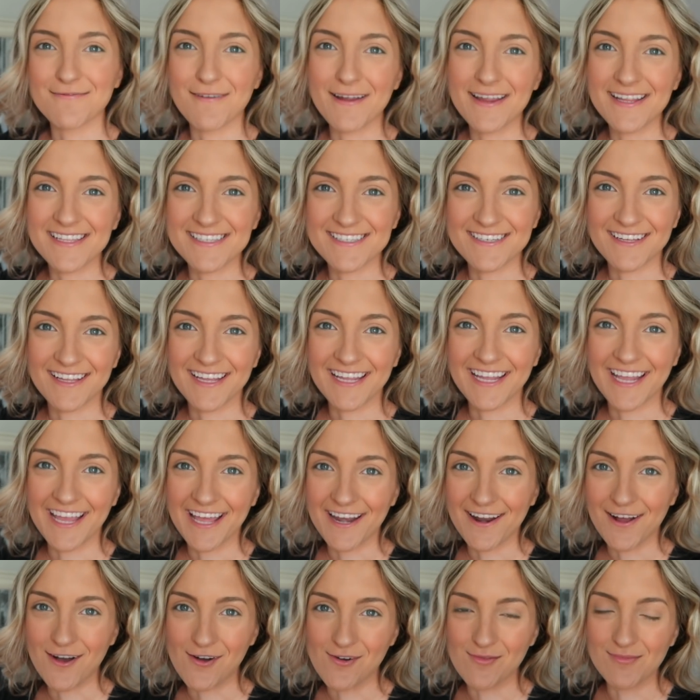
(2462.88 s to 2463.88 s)
wait until I
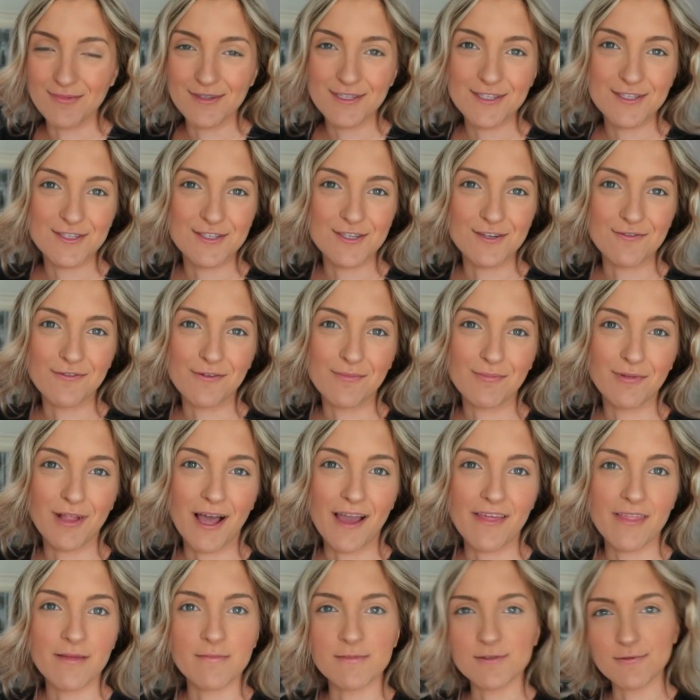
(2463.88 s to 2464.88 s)
get home to
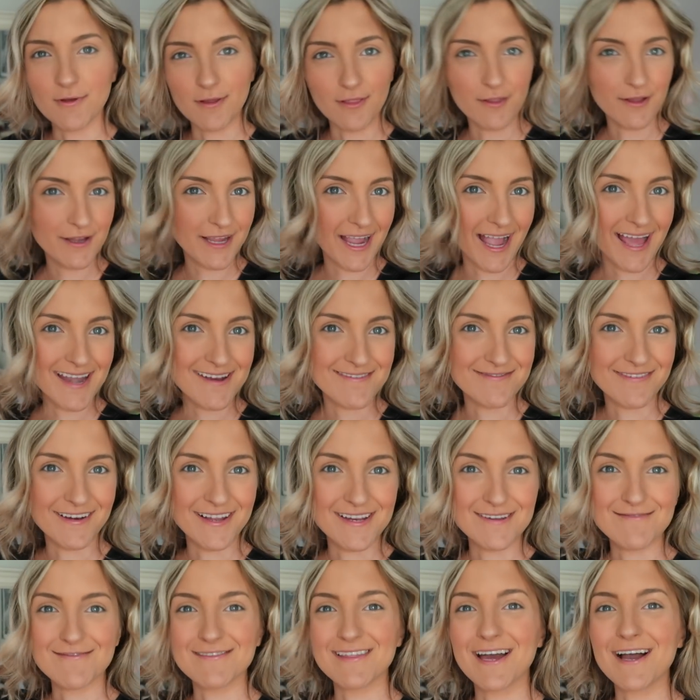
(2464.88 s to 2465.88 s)
apply them. So I look kind of
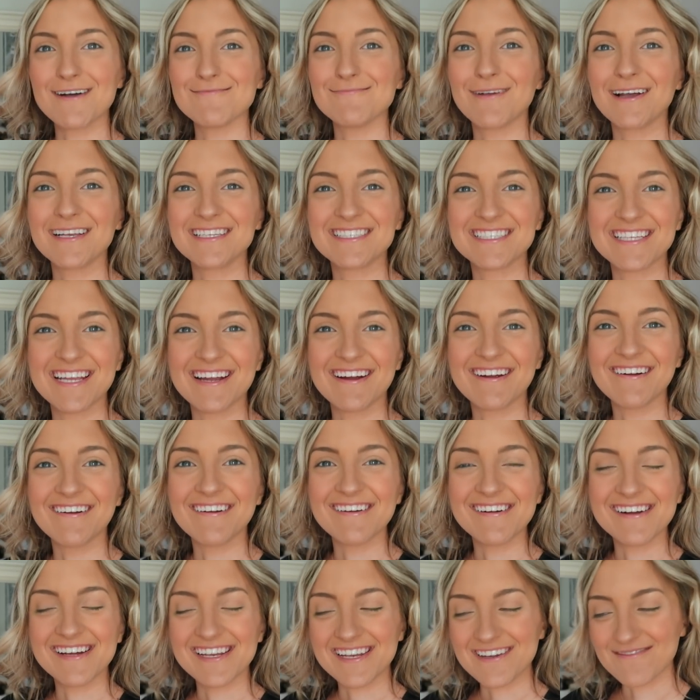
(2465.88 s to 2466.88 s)
funny without mascara
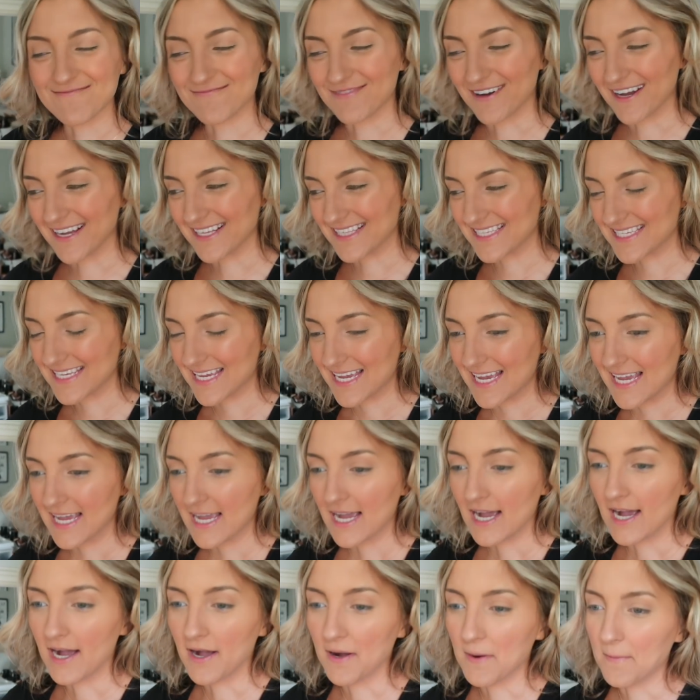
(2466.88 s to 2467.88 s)
on, but
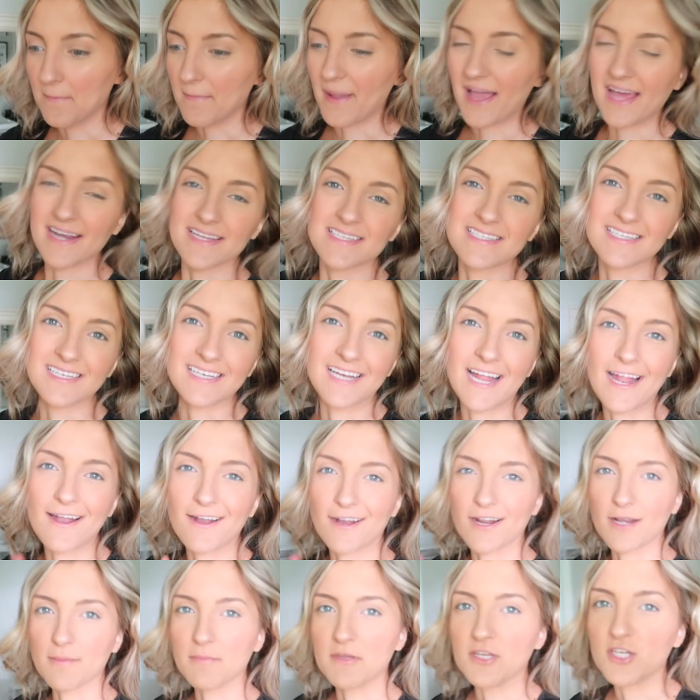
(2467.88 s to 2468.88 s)
Madison and I are
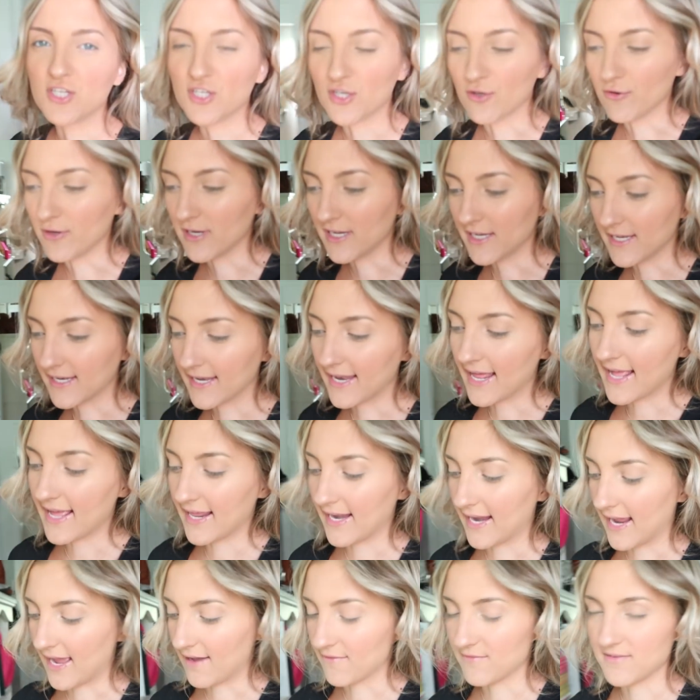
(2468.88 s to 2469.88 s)
going to be shooting today
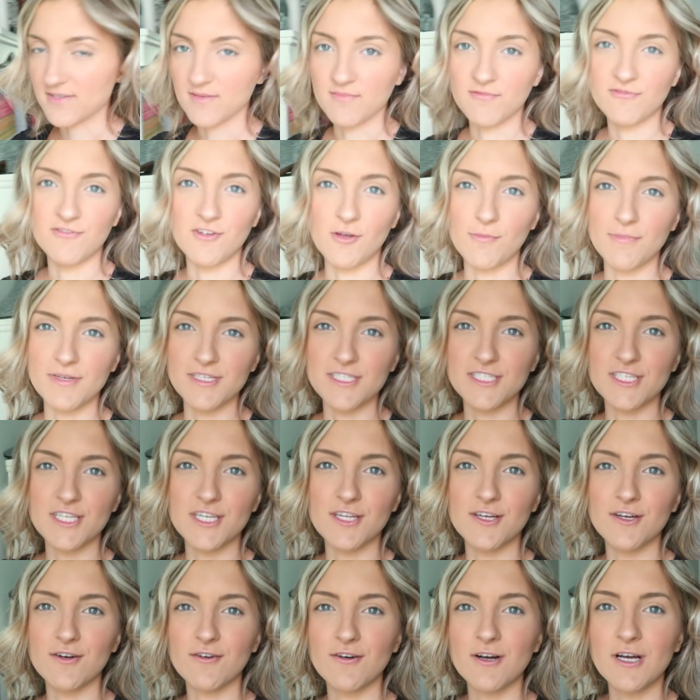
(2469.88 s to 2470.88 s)
and I have some filming to
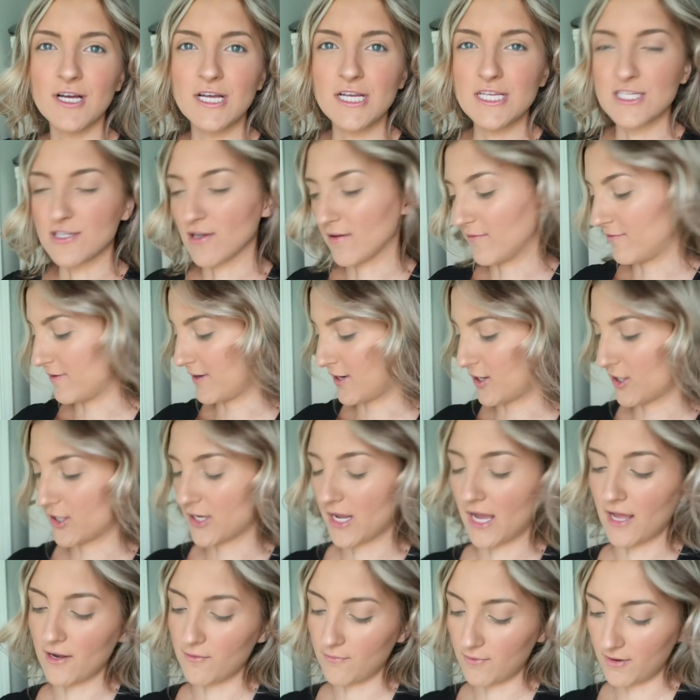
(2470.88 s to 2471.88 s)
do, so I figured
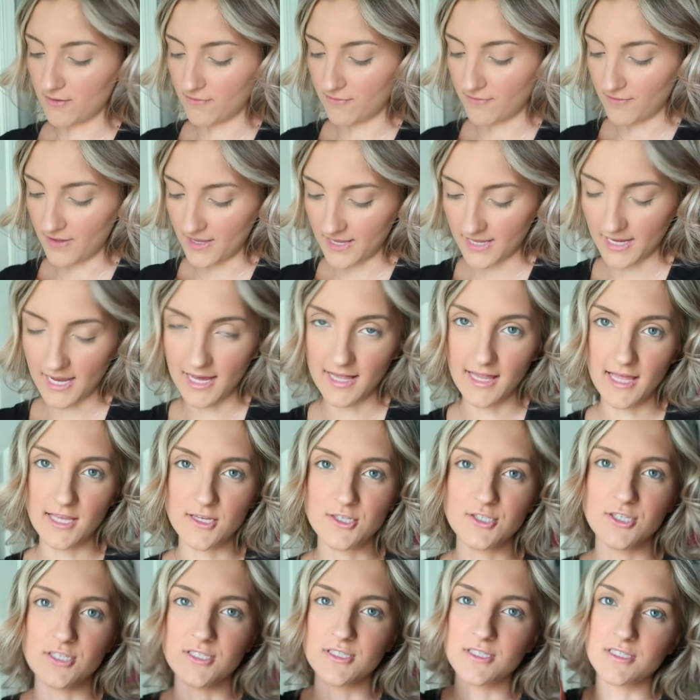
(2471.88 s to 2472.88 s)
I'd wear fake
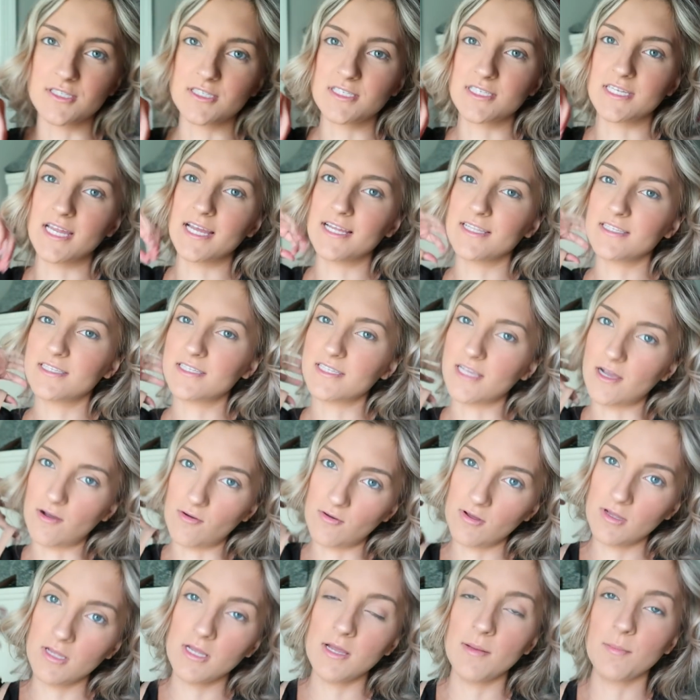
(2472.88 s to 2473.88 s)
eyelashes instead.
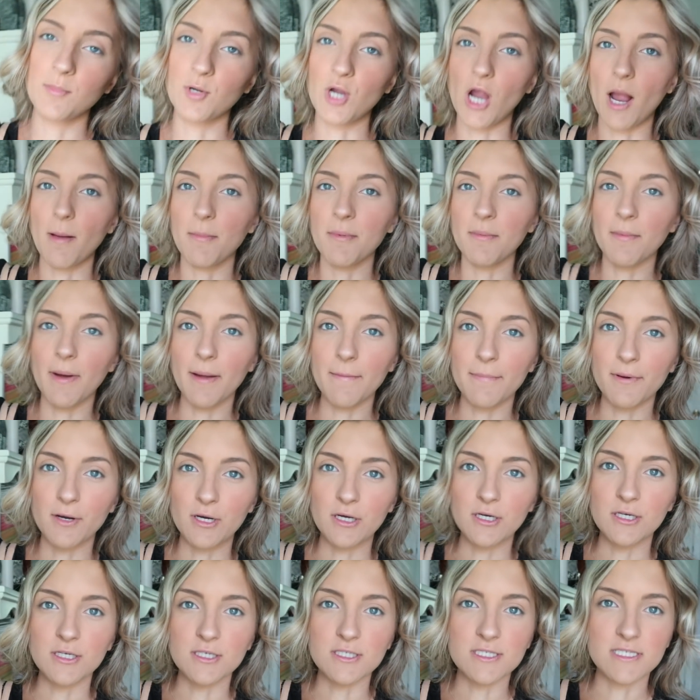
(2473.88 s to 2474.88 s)
So grabbing my
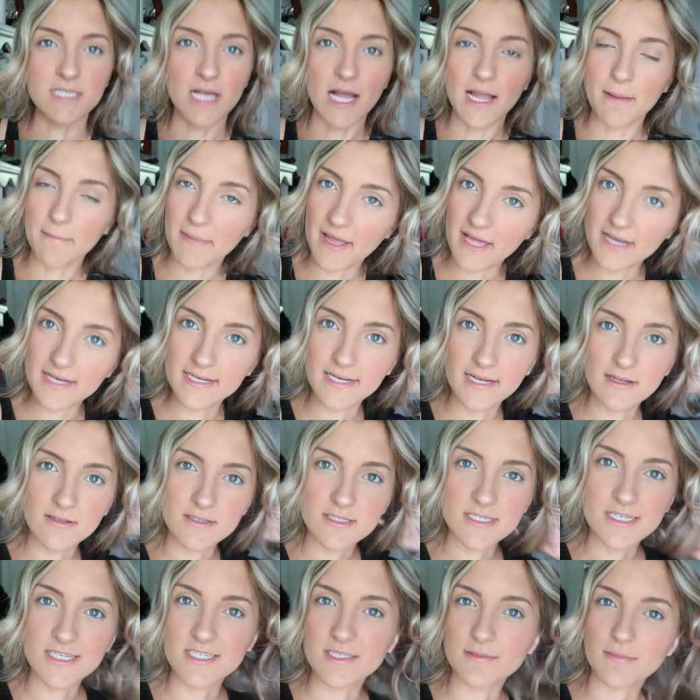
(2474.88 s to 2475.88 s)
purse, I'm headed
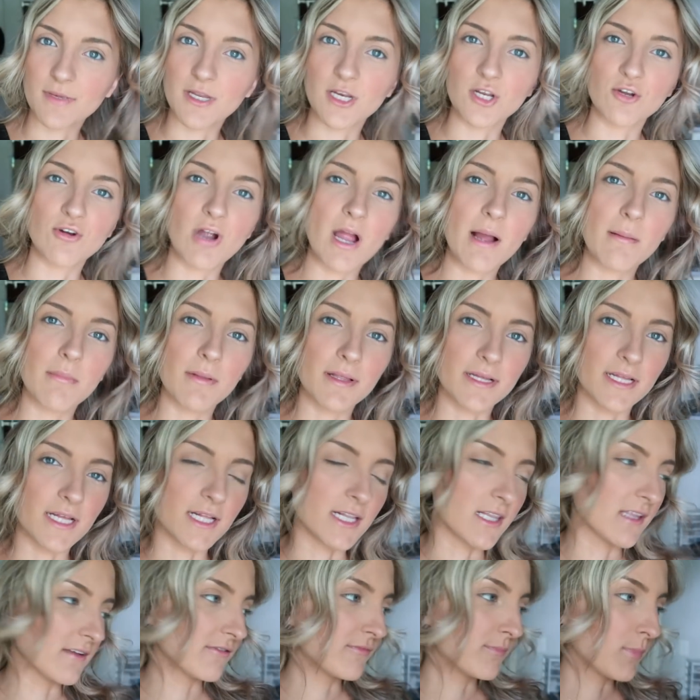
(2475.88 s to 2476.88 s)
downstairs. I'm going to grab like a
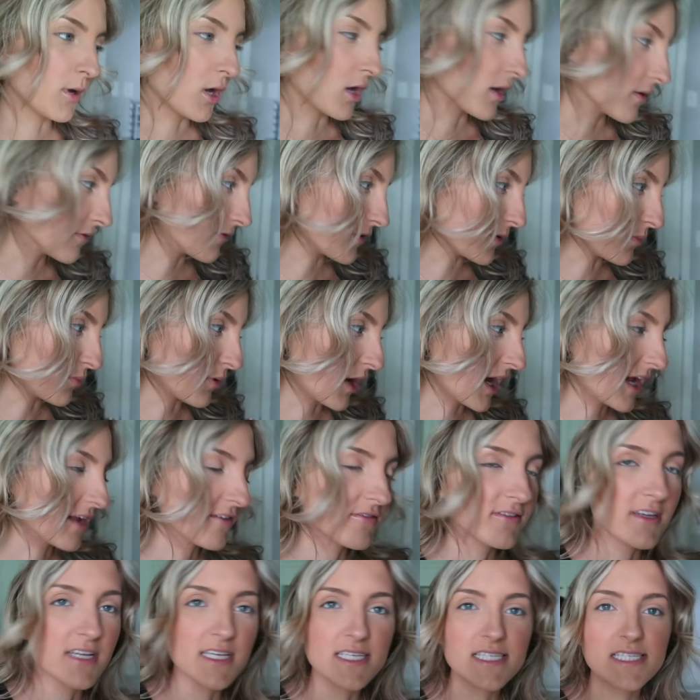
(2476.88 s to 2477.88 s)
Cliff Bar for
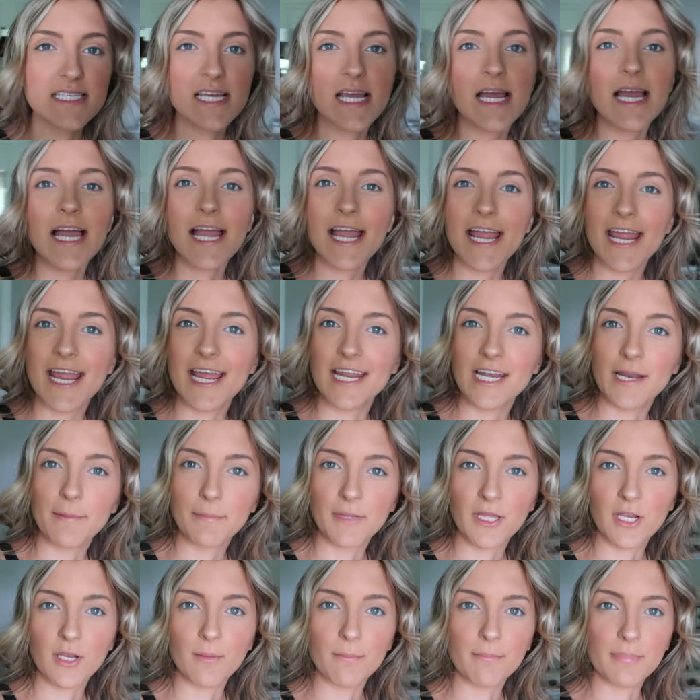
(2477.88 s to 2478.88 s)
breakfast and I'm
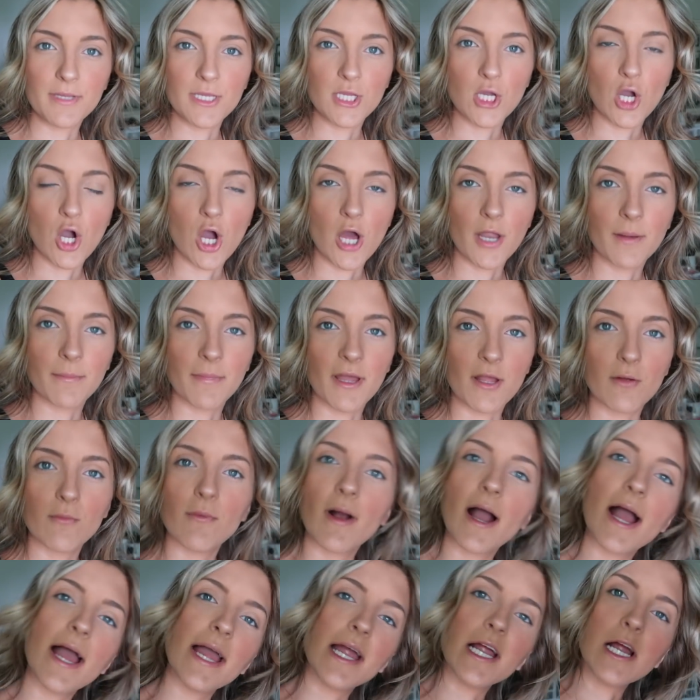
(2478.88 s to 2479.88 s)
going to be on my
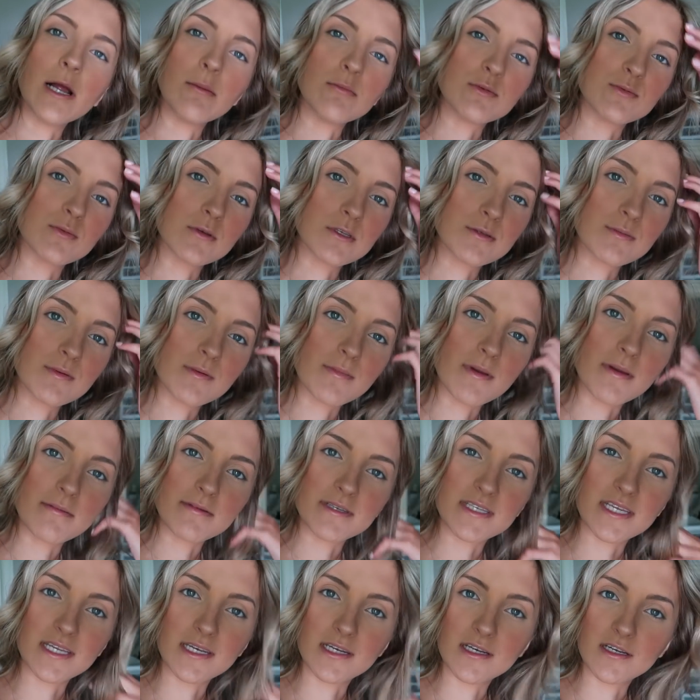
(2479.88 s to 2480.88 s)
way. I'm supposed to be
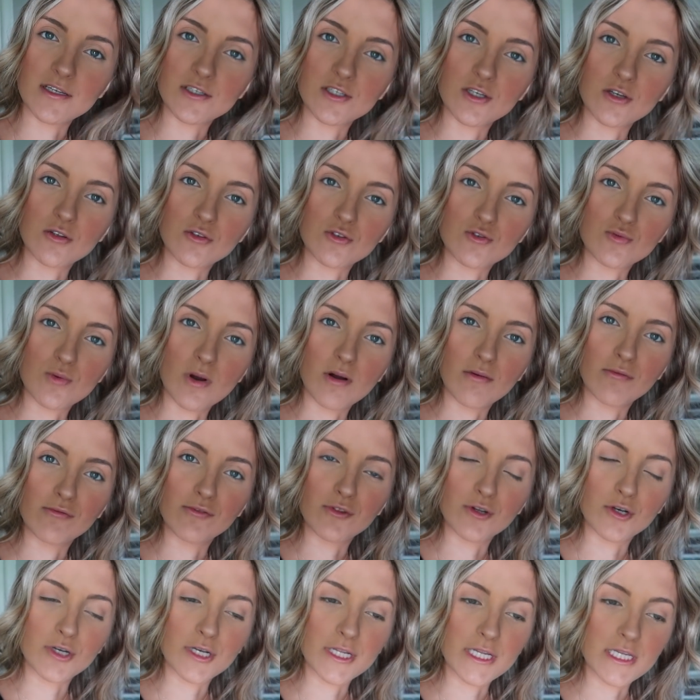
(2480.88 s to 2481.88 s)
babysitting until
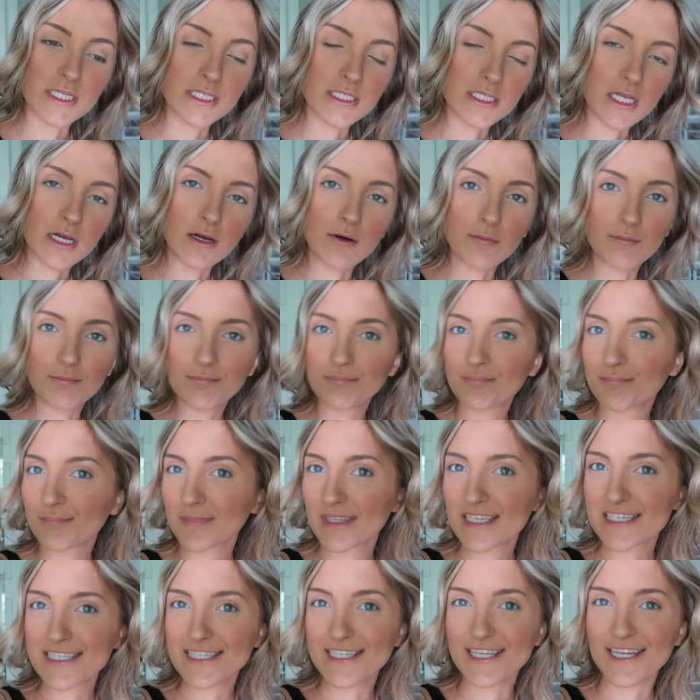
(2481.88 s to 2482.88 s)
12:30, so
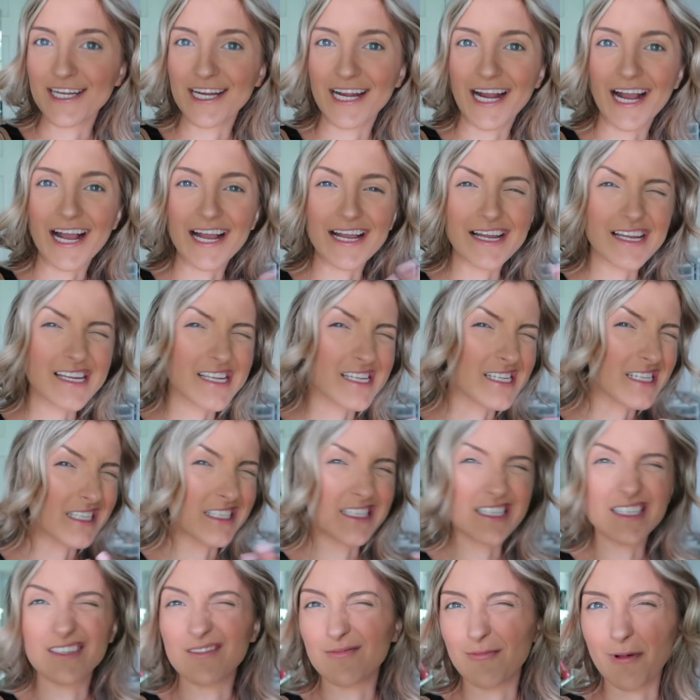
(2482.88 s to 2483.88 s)
see you
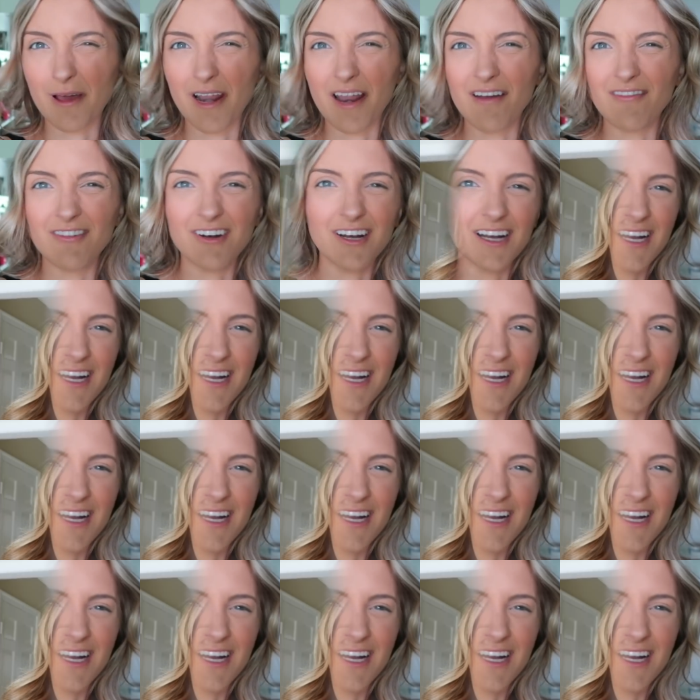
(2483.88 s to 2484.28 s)
guys whatever.